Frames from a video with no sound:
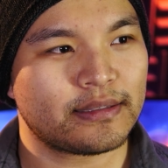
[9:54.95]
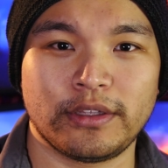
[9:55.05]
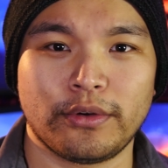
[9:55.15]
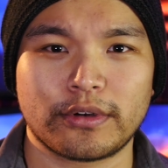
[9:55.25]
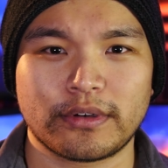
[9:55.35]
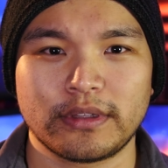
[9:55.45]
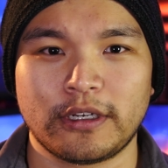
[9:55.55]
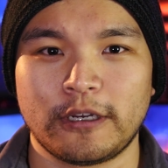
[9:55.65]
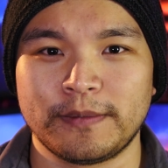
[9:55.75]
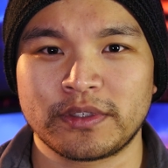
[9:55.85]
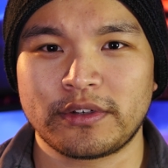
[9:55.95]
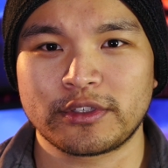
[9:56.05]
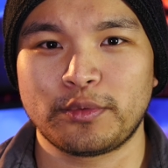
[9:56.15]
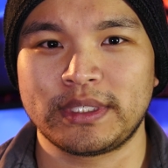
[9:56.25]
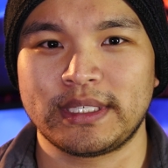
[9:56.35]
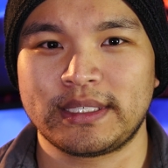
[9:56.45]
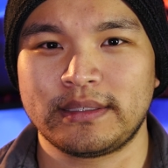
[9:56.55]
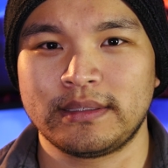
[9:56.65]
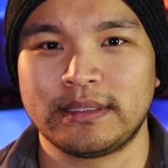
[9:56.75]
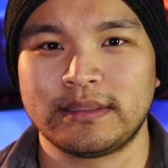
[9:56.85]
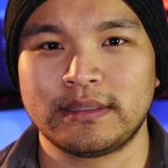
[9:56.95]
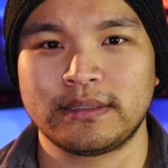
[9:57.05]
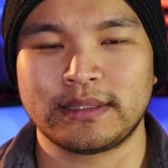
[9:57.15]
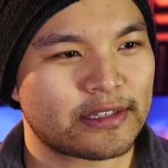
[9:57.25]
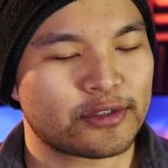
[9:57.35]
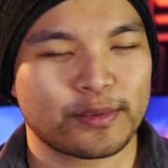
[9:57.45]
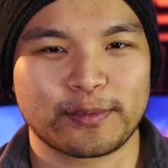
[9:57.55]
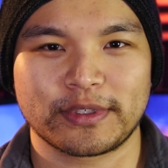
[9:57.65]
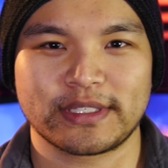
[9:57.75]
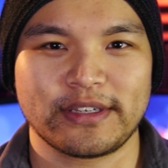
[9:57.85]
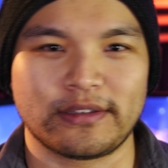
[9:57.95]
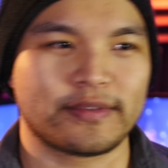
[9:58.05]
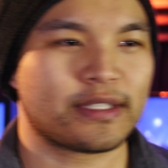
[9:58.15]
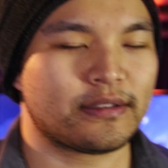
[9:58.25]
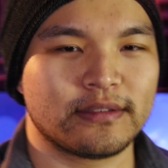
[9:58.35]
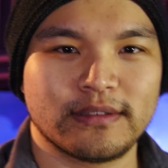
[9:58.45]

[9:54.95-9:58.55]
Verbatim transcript: The order on the hub is also what such a weird word to say all of a sudden.